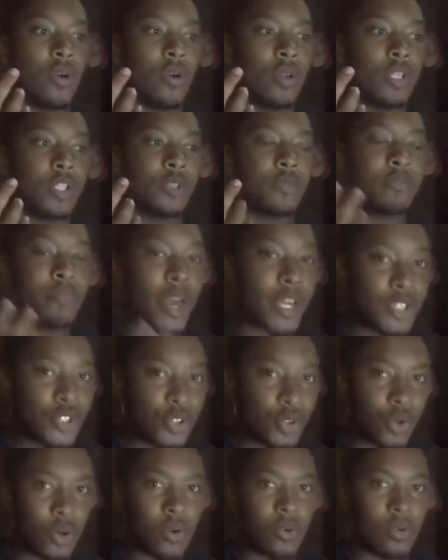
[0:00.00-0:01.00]

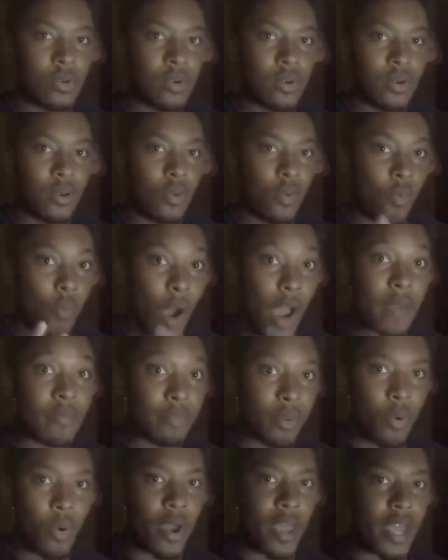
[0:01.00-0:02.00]
special white
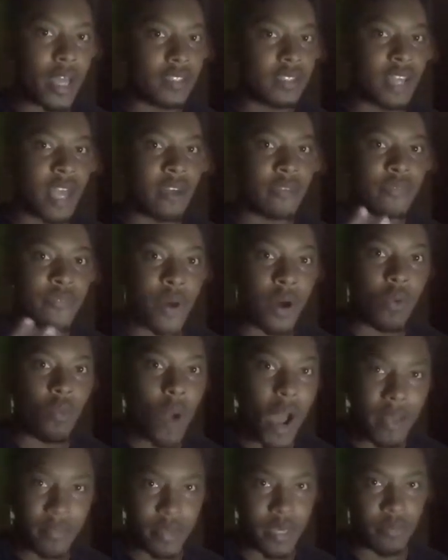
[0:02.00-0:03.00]
boy and saying, "Fuck
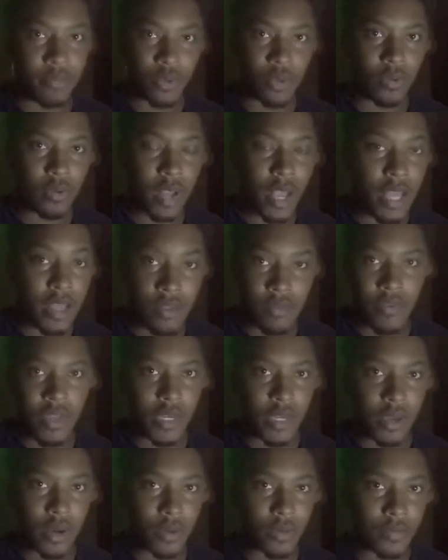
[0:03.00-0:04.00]
white people," in the
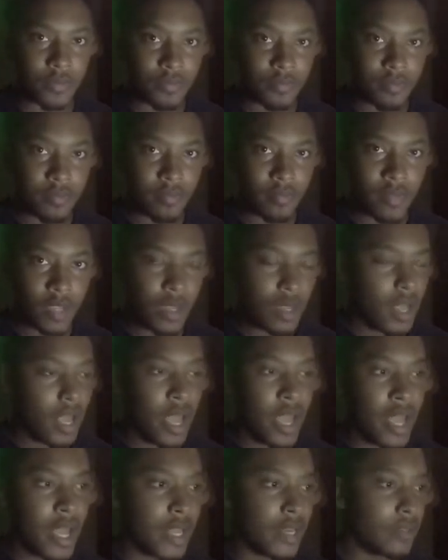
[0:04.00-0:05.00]
video.
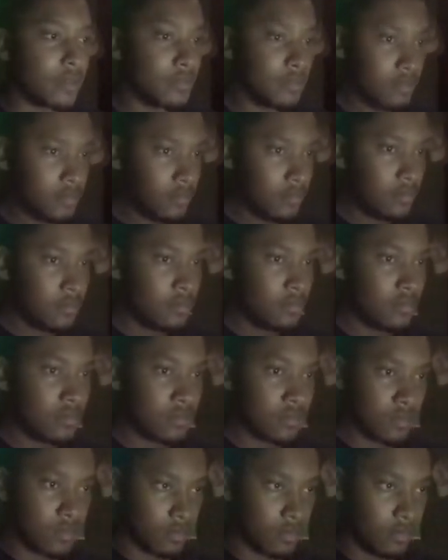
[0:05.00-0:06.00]
And
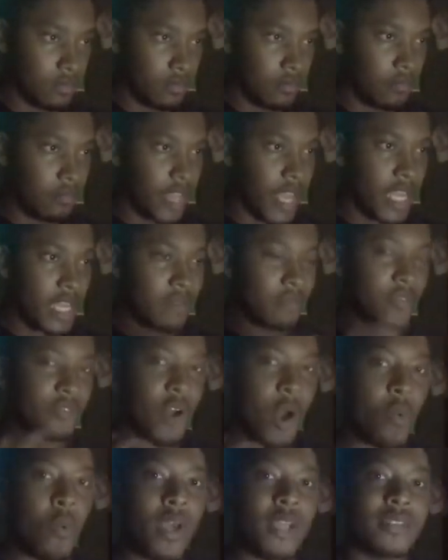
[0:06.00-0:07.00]
they even
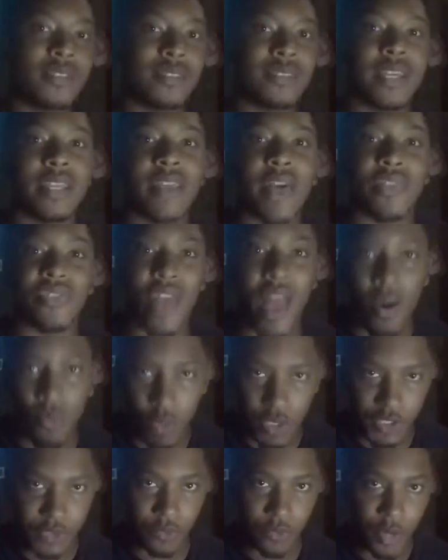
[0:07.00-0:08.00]
found ways to say that
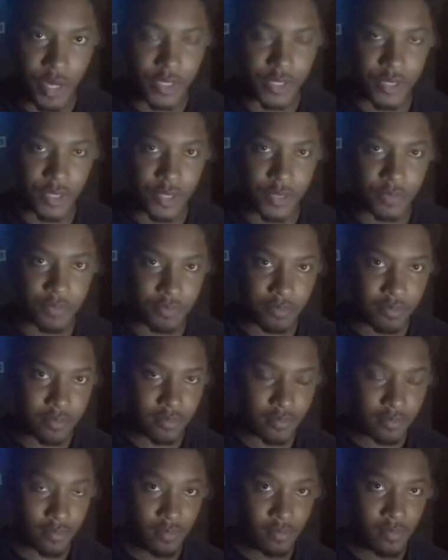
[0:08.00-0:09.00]
wasn't racist.
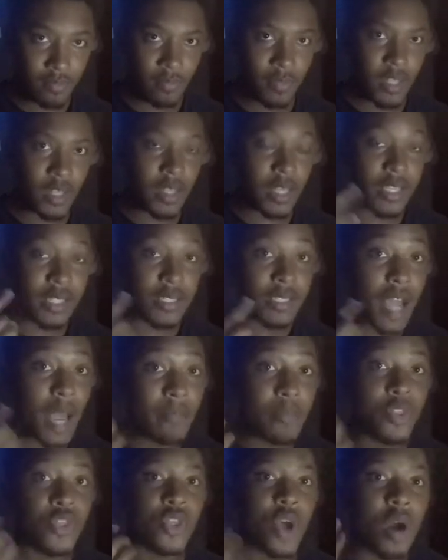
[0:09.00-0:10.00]
This
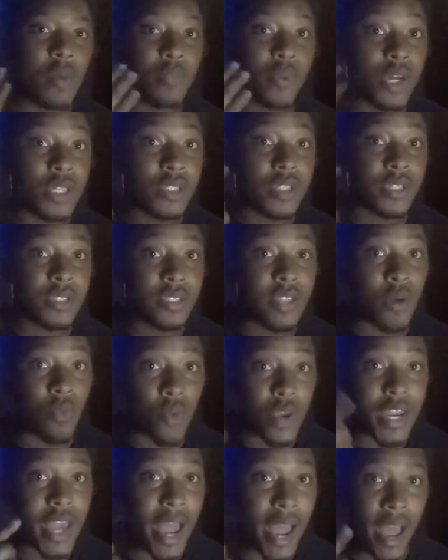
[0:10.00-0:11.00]
type of thought process that
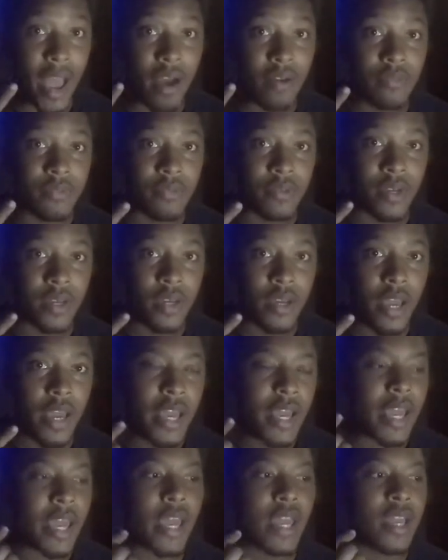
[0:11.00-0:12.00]
we have,
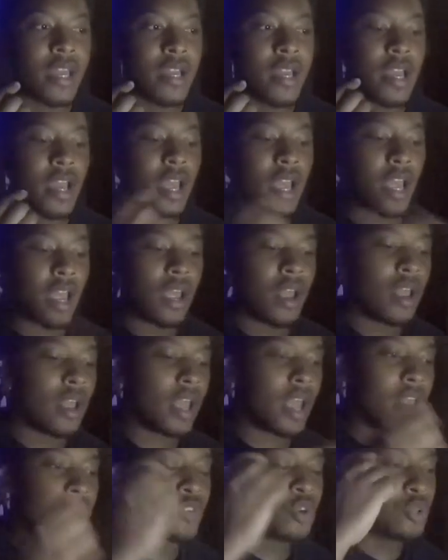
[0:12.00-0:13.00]

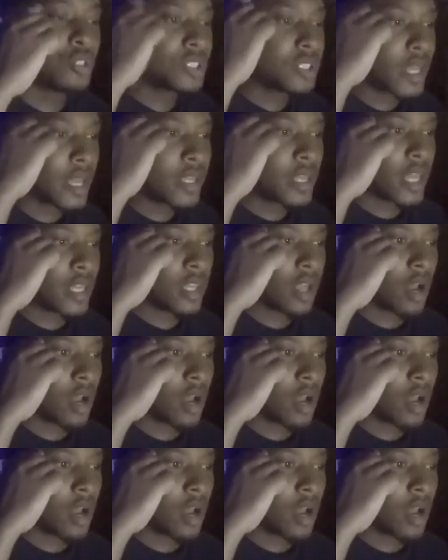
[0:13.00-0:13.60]
if you just take that